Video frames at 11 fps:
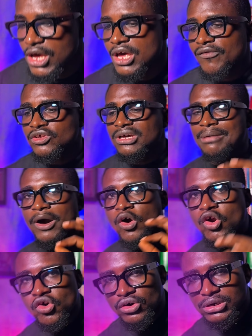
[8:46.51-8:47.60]
If we're talking about
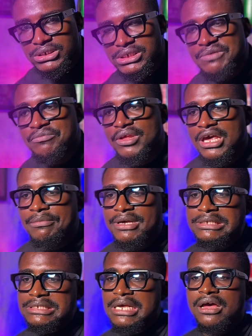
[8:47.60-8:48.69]
cross, it
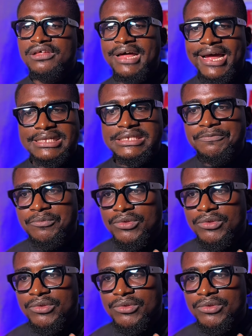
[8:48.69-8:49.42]
means that